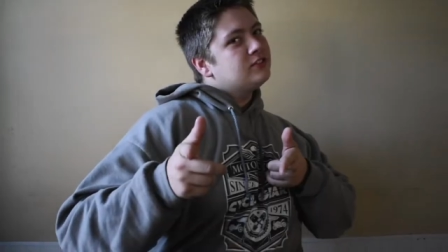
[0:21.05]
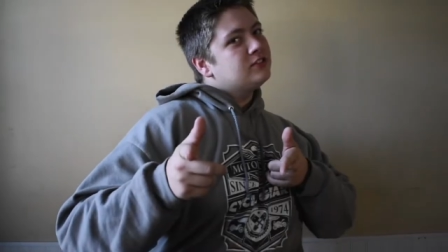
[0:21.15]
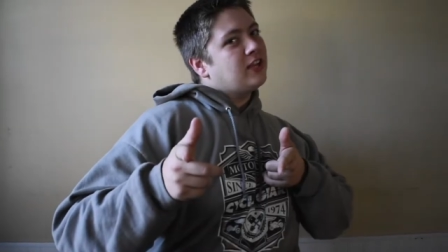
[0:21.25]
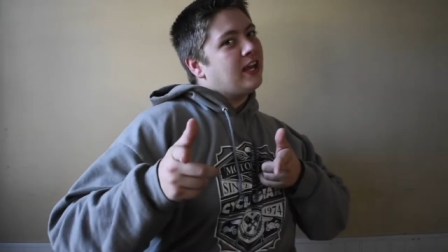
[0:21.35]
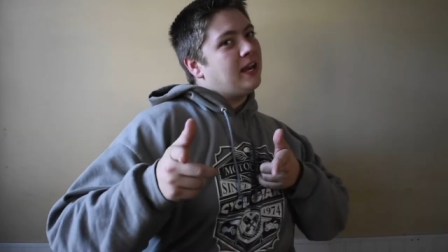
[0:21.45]

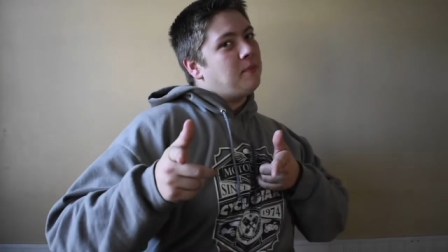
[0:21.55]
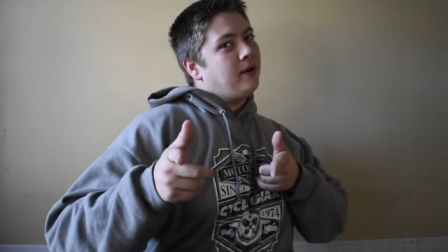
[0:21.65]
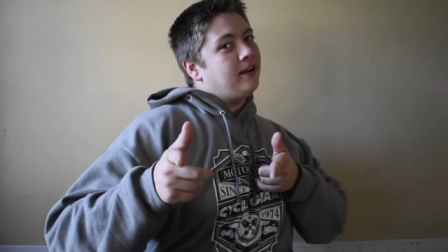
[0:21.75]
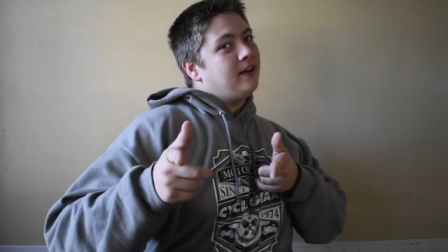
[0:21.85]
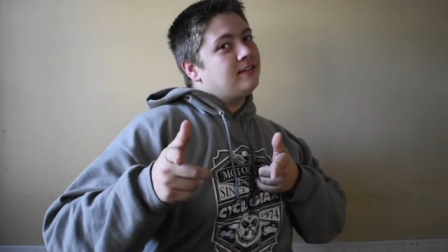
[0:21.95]

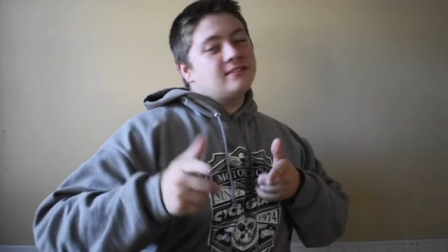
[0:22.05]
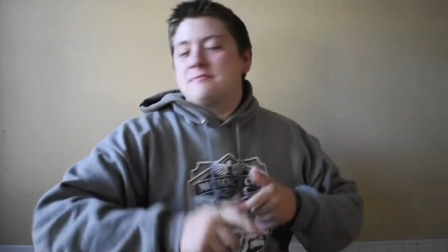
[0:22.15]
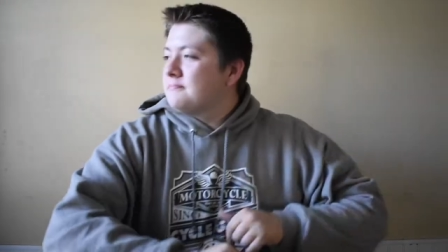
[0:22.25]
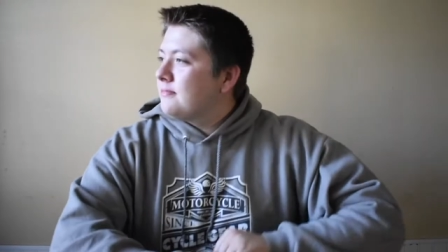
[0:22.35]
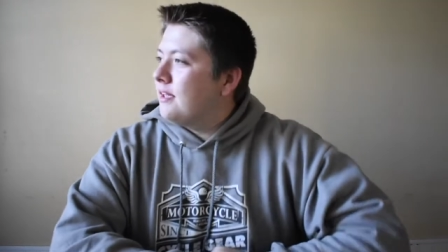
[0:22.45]
Skinny.
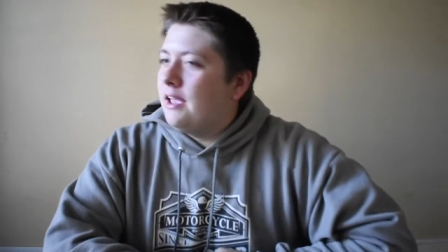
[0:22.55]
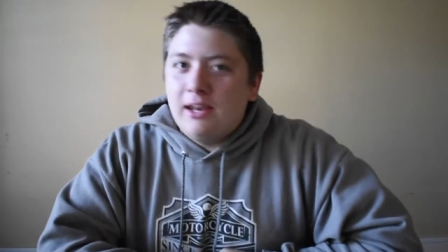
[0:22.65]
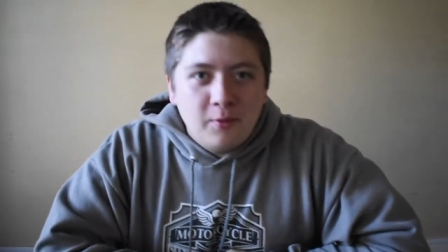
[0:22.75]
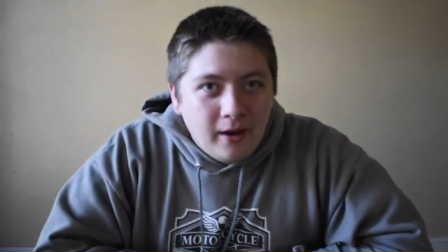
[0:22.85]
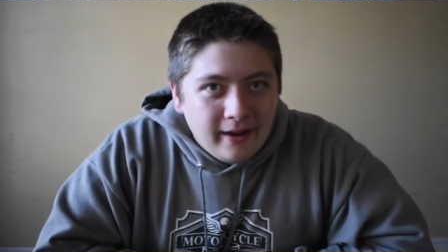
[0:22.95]

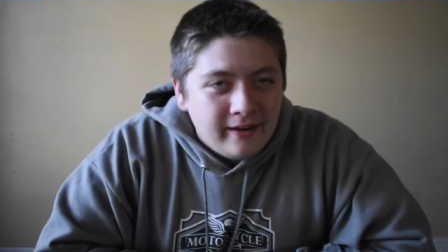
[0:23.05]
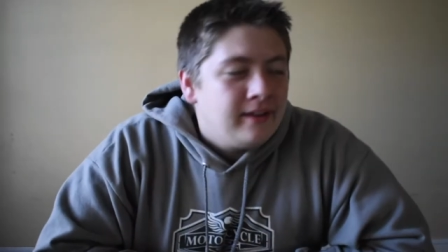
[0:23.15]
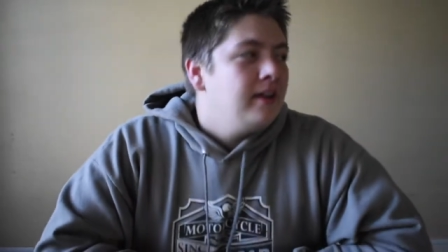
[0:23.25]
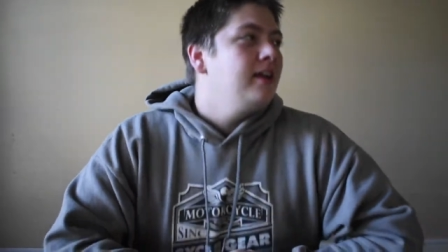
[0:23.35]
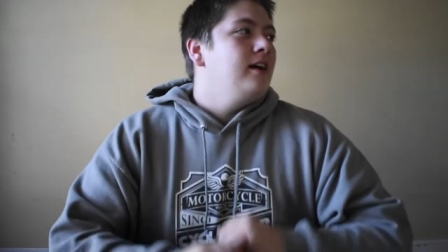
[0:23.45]
Anyway,
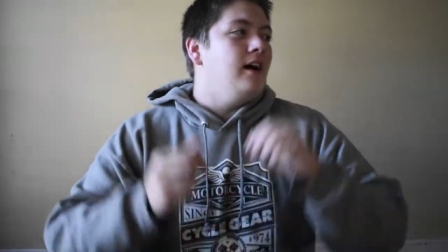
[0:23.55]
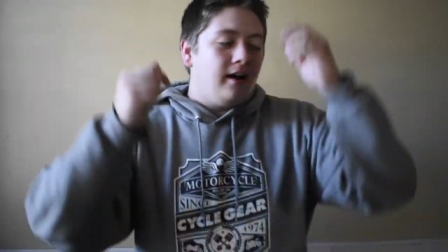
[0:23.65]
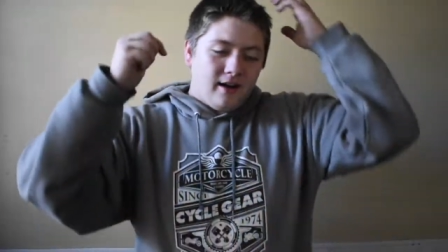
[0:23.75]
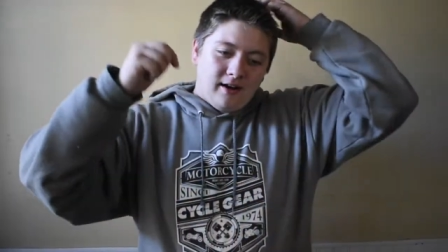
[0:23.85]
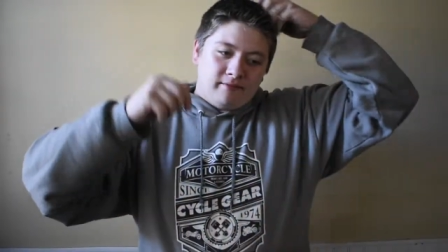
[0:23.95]

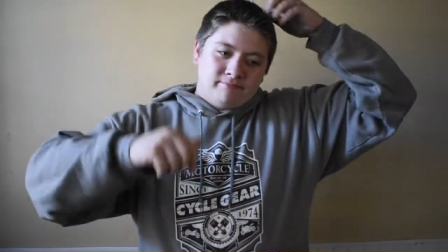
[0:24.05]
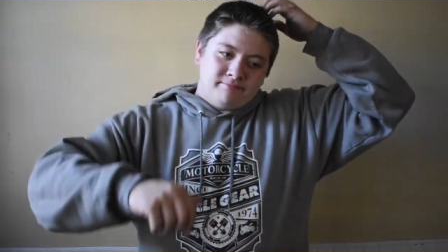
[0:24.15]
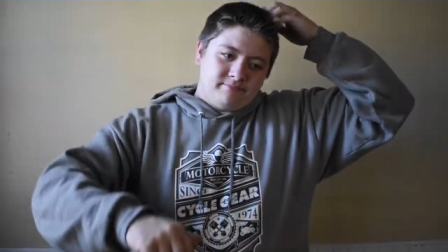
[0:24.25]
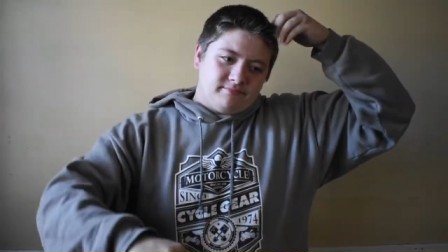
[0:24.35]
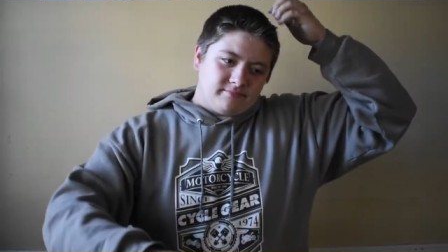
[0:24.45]

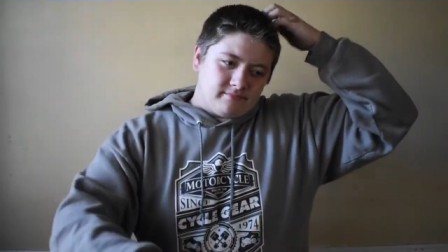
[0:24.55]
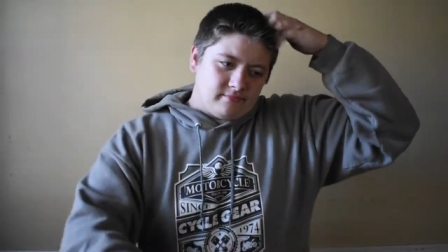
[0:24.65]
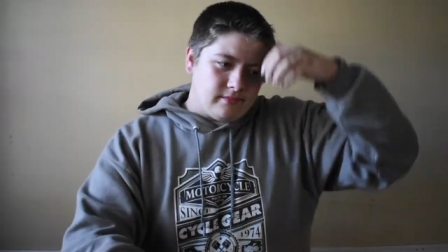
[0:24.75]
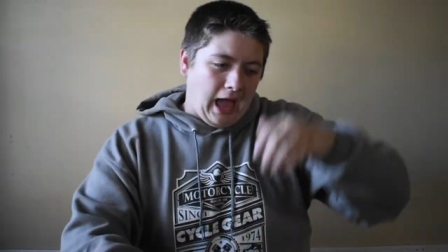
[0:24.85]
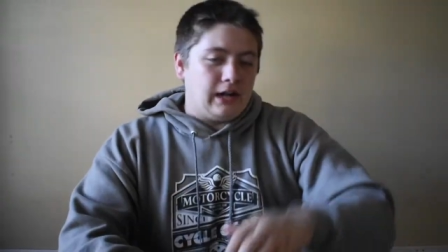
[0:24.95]
um,
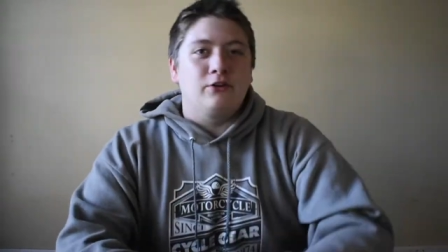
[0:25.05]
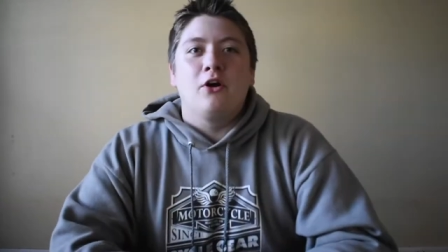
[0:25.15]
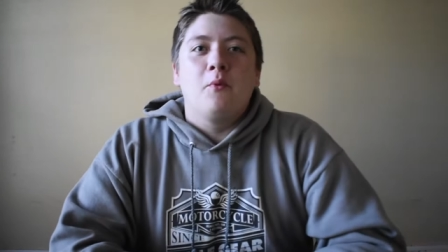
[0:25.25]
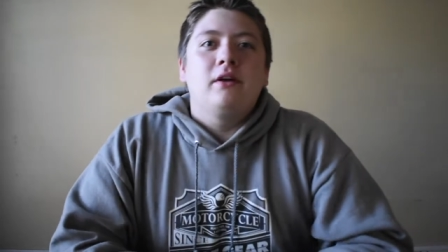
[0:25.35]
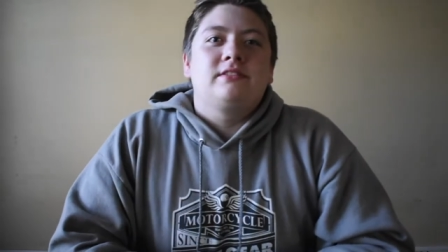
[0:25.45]
I don't
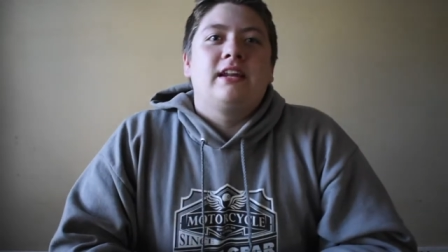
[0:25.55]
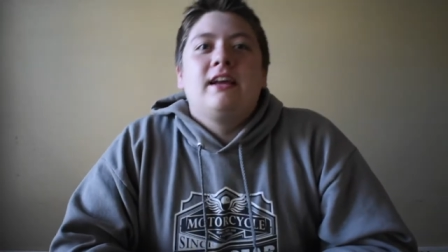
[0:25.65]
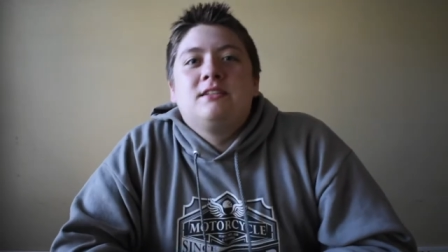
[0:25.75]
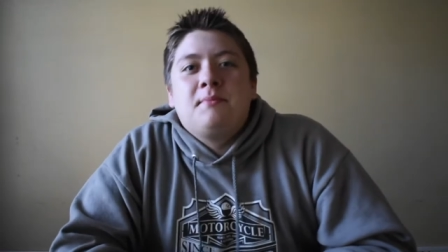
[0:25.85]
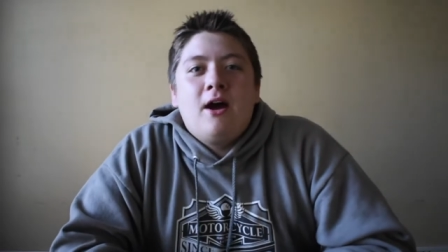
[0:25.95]
know what
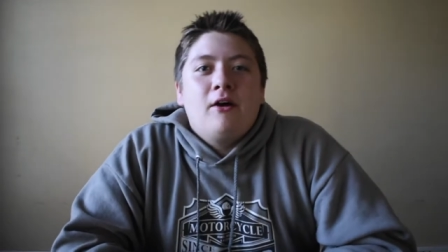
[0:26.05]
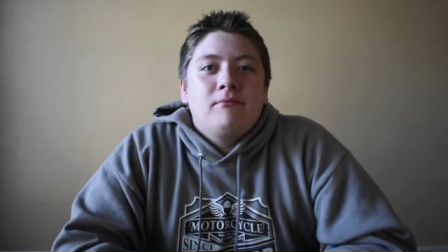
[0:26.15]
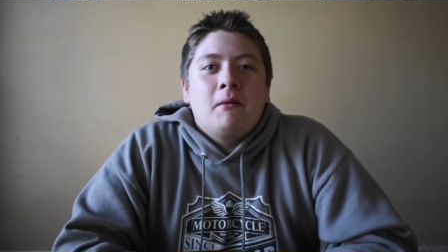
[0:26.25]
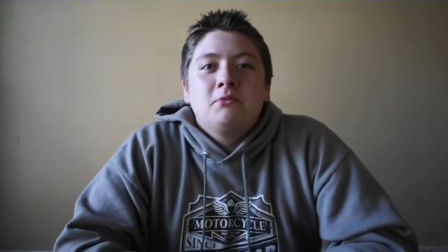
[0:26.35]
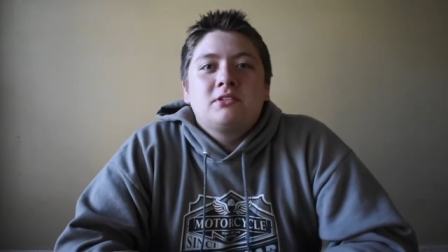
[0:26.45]
today is
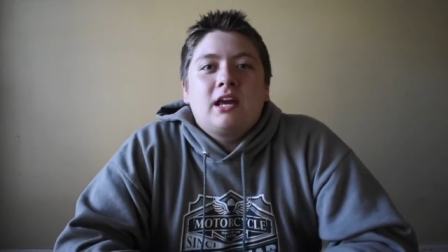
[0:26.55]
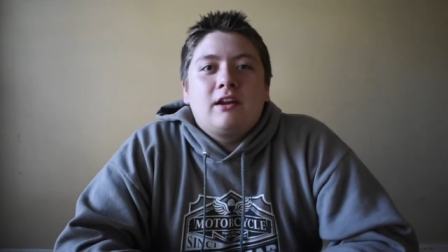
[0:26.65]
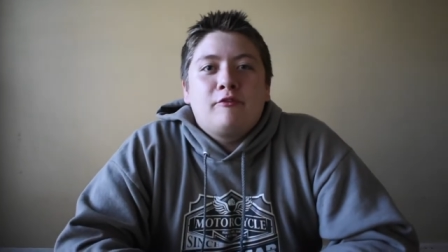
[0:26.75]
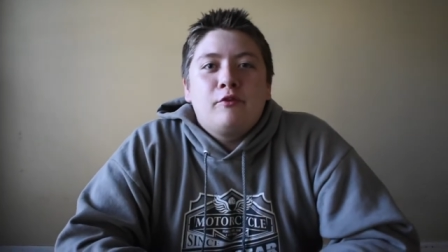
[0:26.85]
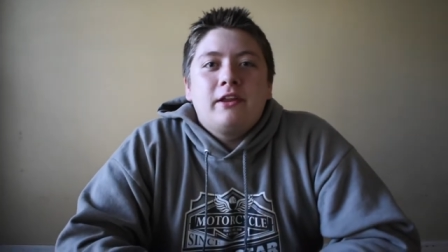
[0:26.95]
about. I'm just
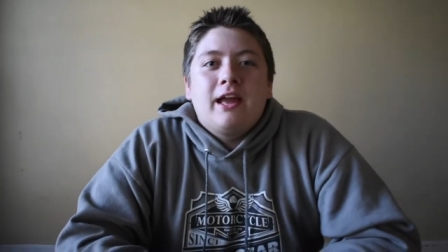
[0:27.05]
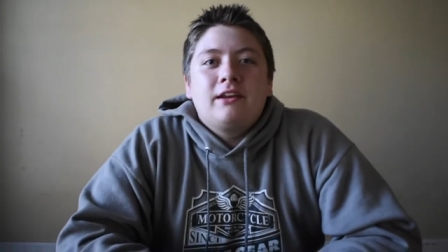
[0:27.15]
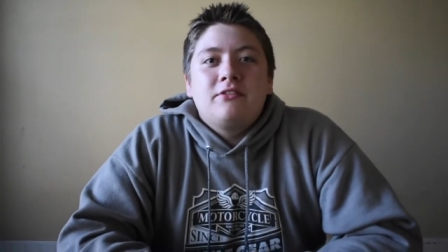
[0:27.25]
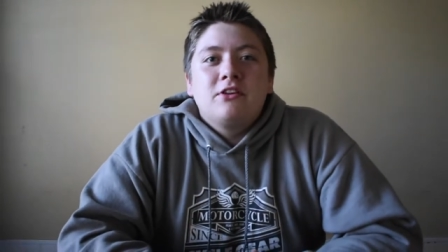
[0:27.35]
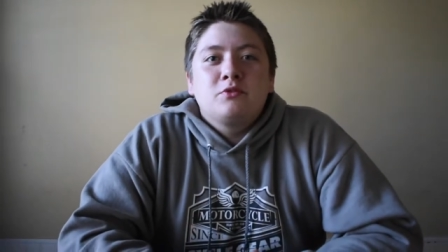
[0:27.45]
kind of
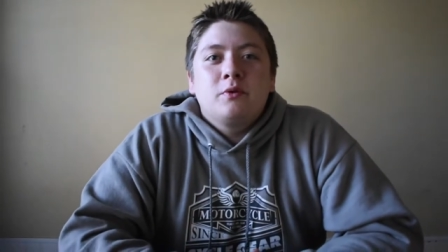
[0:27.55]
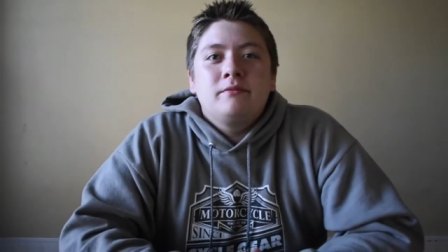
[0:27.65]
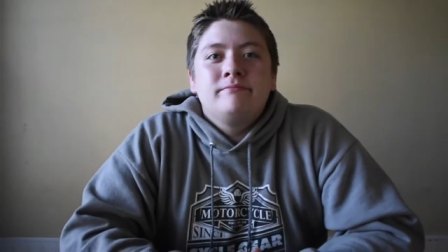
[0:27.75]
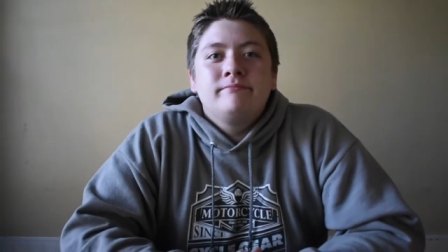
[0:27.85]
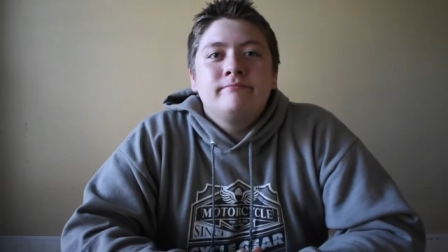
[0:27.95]
freehanding this one.